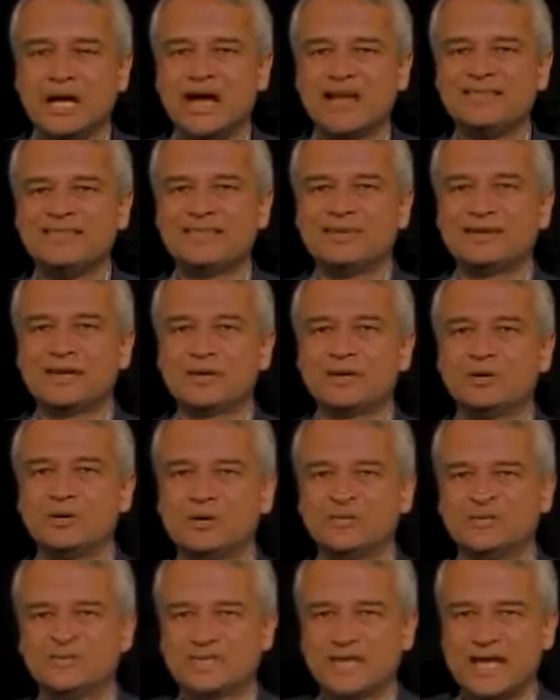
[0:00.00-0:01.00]
I think I
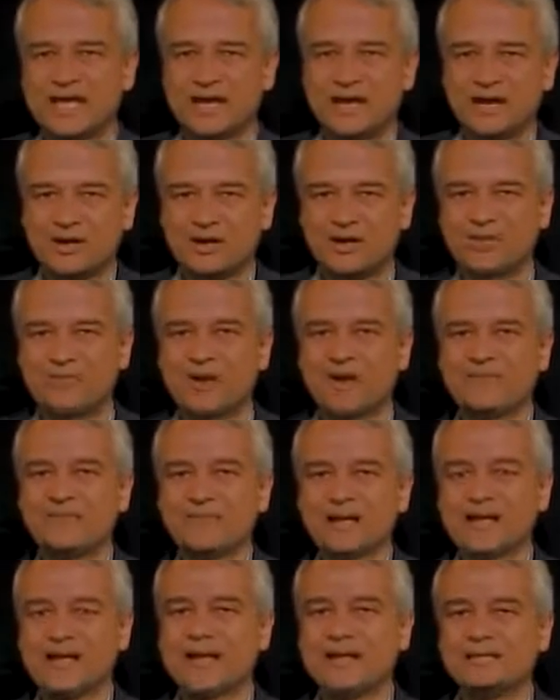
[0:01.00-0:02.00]
could have
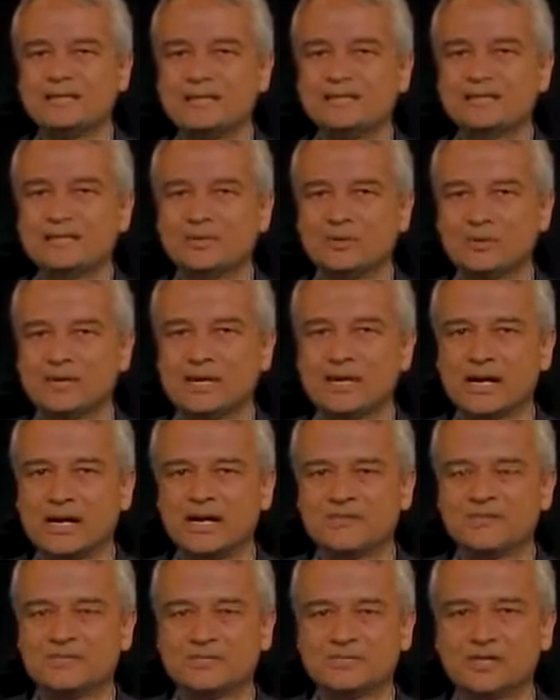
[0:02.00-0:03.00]
waved my hands and said, look, it
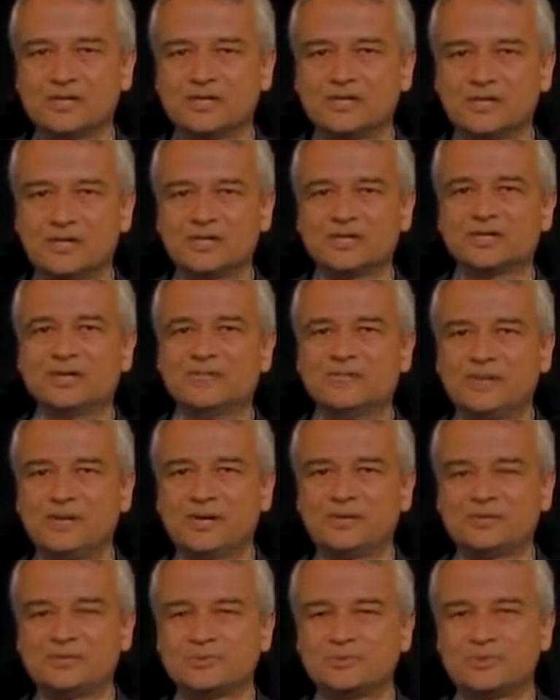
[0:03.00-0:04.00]
kind of feels like if
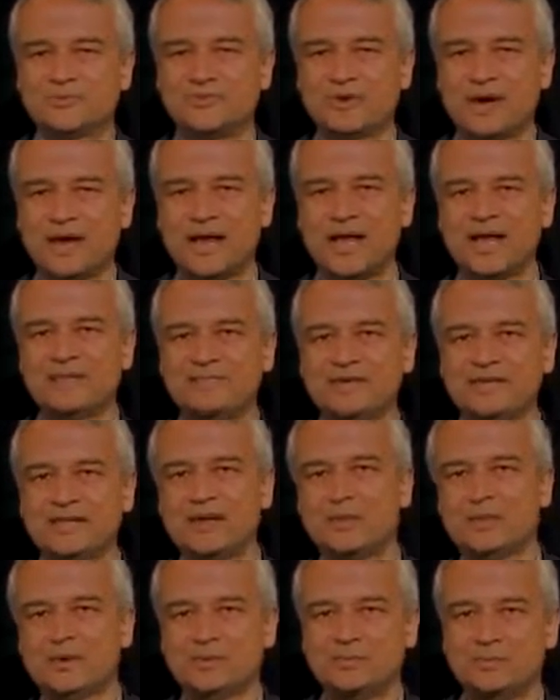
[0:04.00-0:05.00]
electrons were very heavy,
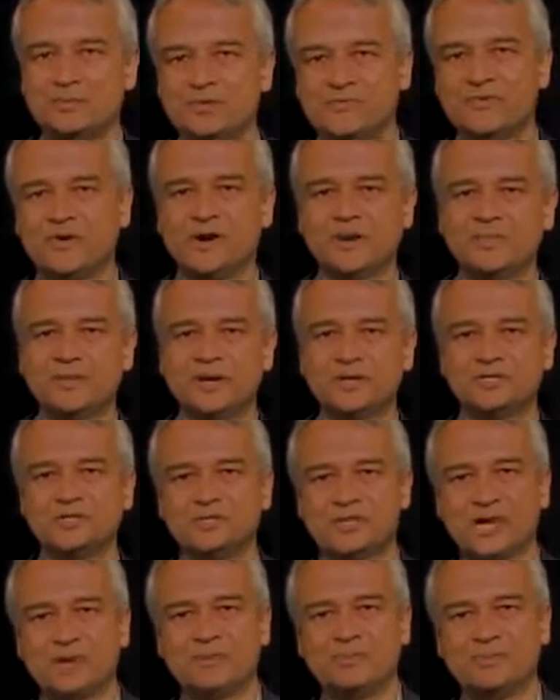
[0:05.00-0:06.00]
they wouldn't move very
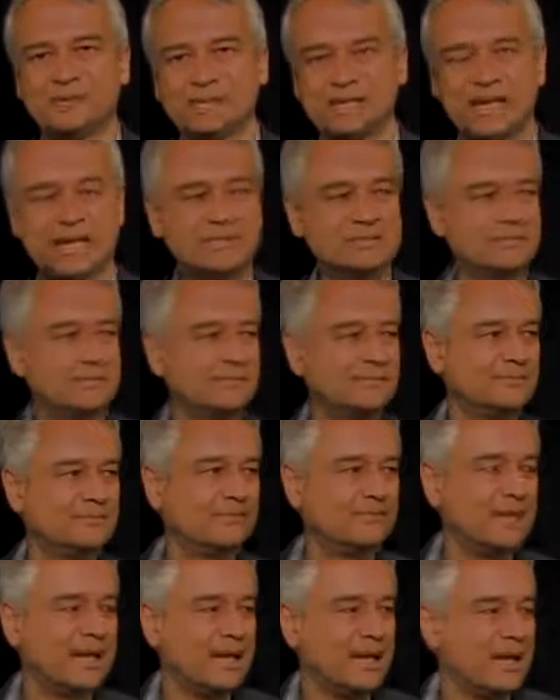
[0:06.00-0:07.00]
much, J would be less.
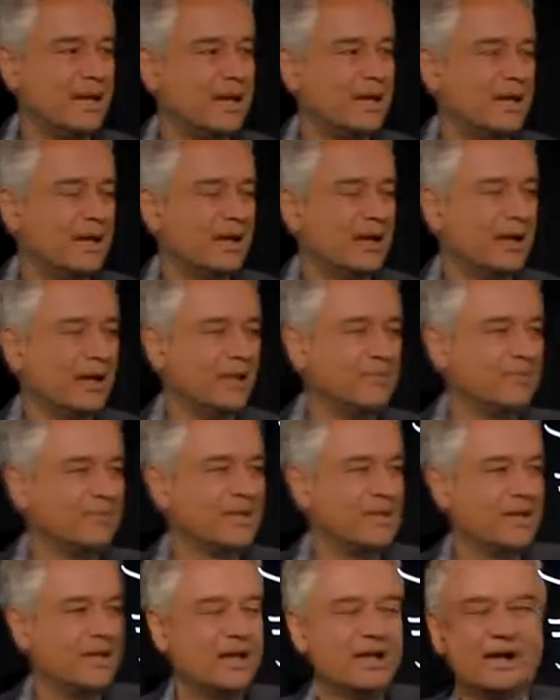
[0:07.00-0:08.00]

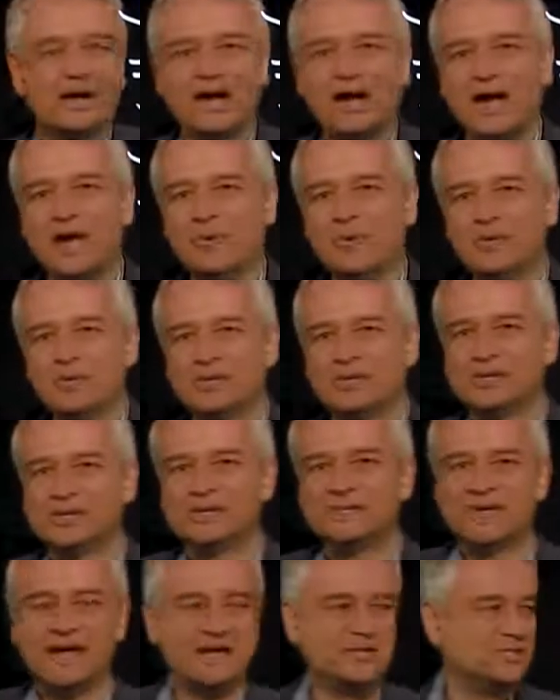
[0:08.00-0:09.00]
I would
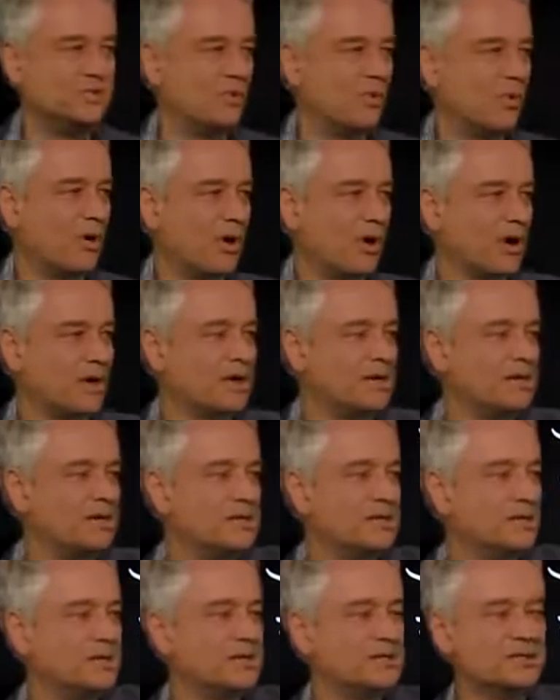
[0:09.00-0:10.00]
really have had to work
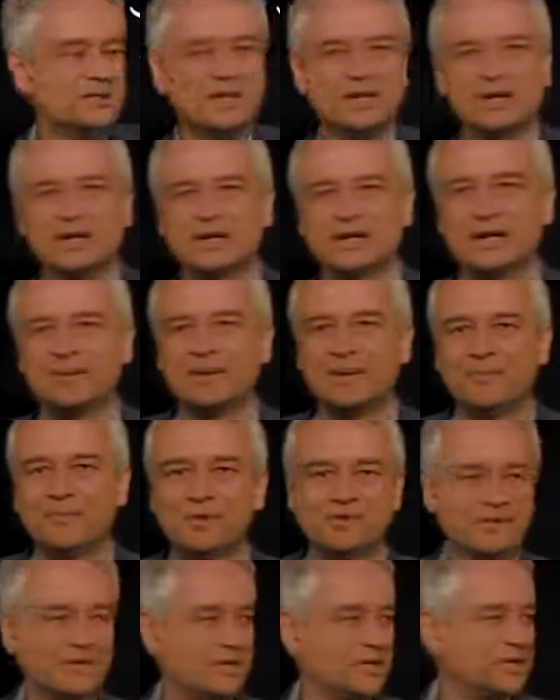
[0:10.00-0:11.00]
to come up
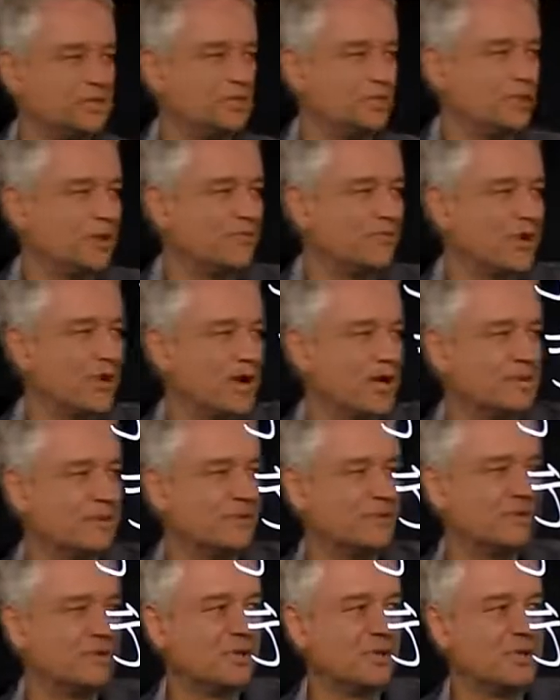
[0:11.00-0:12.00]
with an intuitive
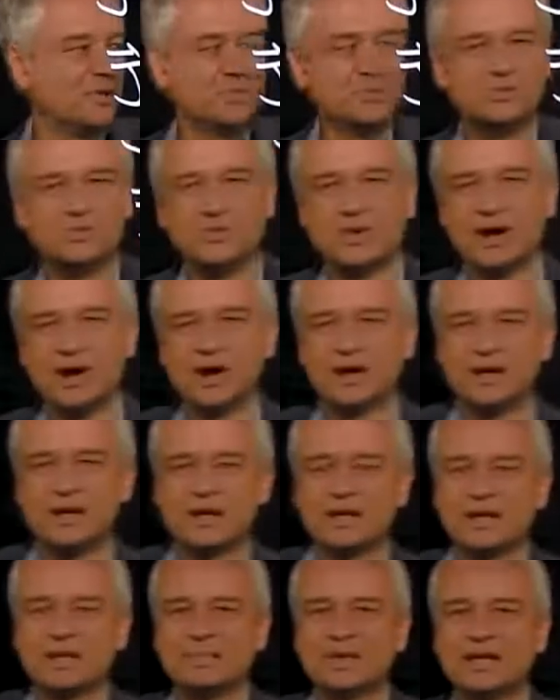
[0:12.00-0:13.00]
argument for the Q squared.
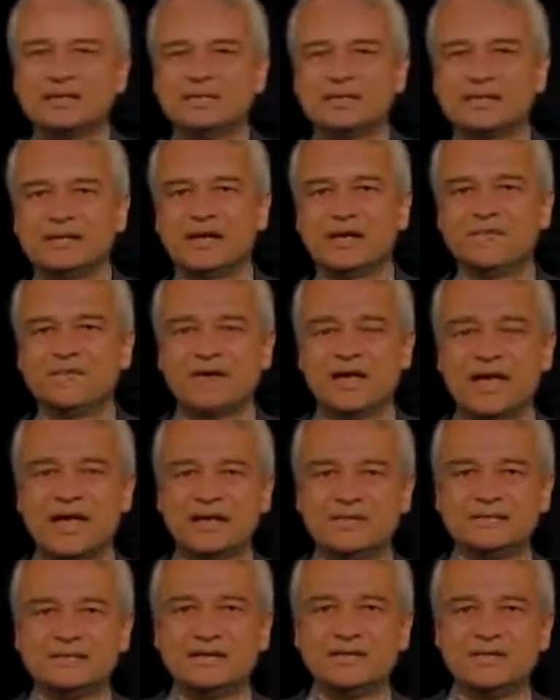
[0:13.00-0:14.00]
Basically, if I
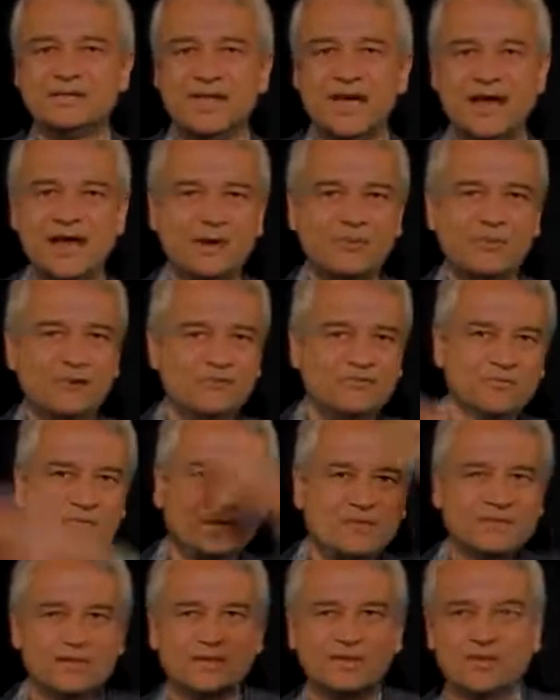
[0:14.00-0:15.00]
had done that, I would have
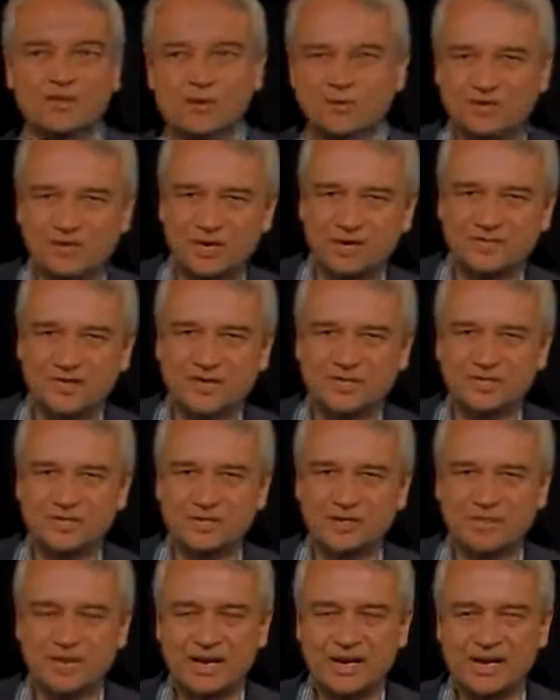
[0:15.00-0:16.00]
redone the whole
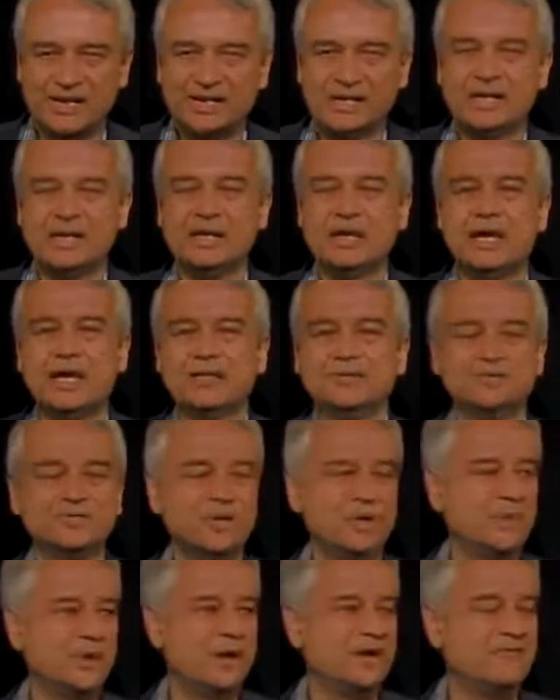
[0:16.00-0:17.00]
derivation already. And
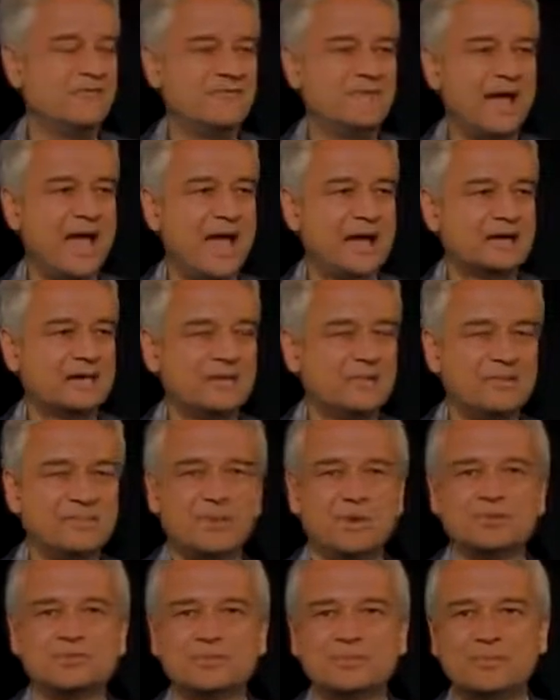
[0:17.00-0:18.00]
so, in fact, the
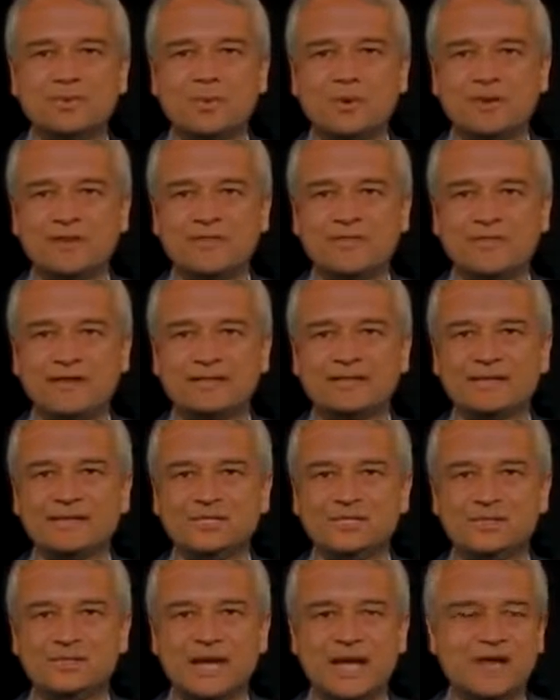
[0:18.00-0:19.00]
most important thing
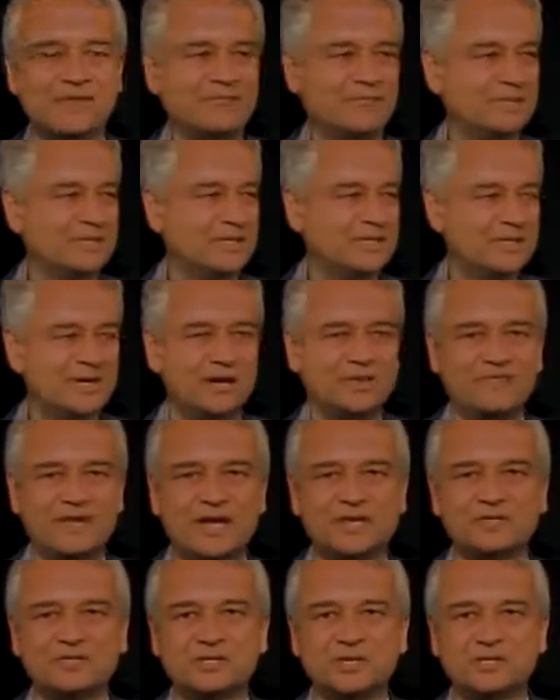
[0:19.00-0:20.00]
that you get from the
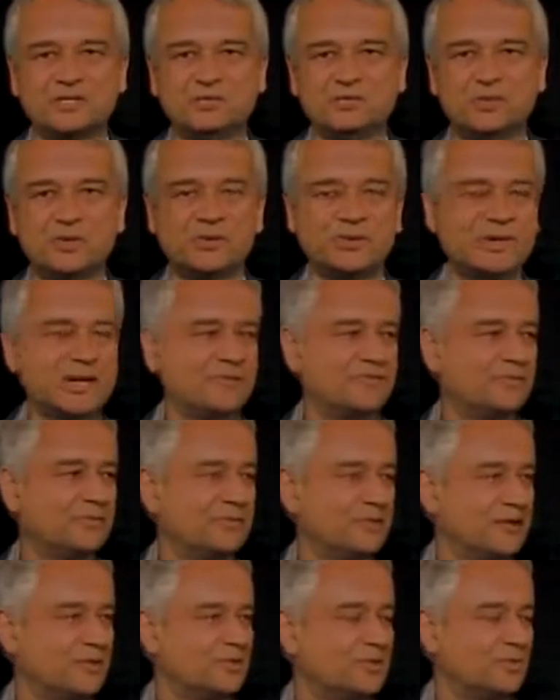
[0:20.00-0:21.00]
derivation that you don't get
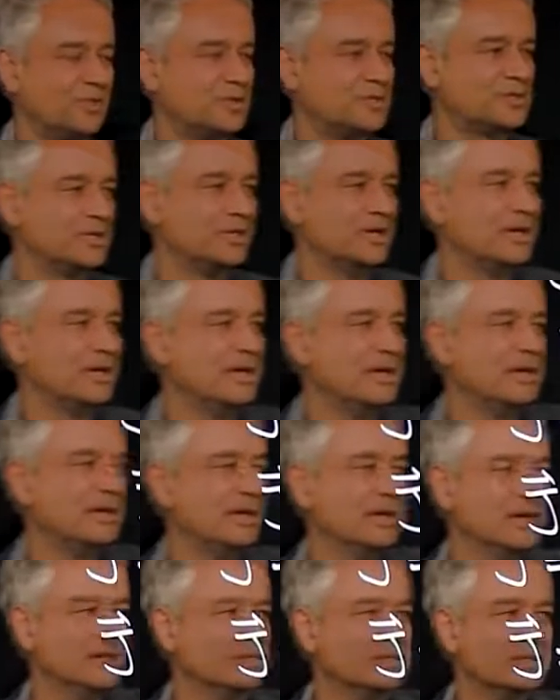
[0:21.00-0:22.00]
from the intuition
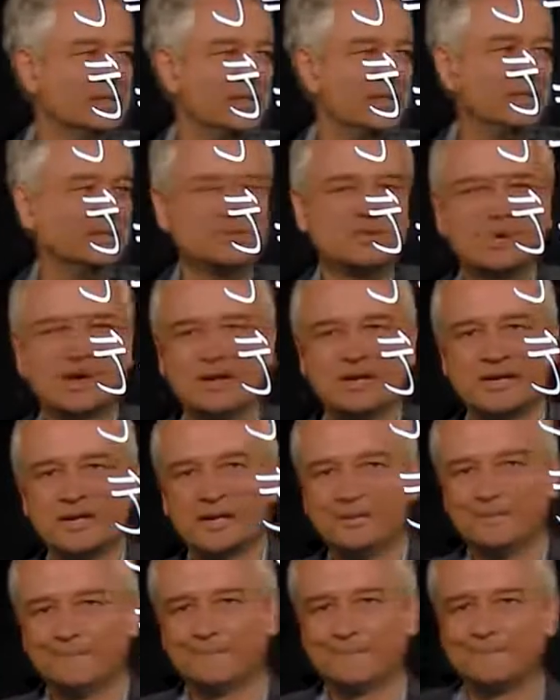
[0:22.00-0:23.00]
is the Q squared
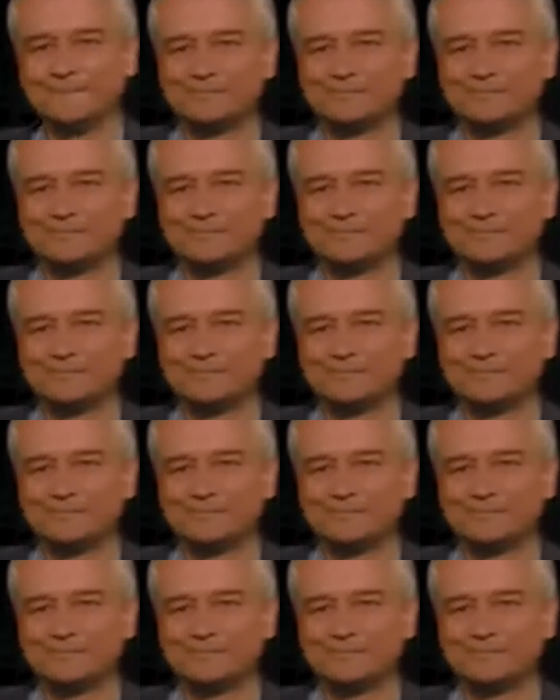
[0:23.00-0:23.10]
here.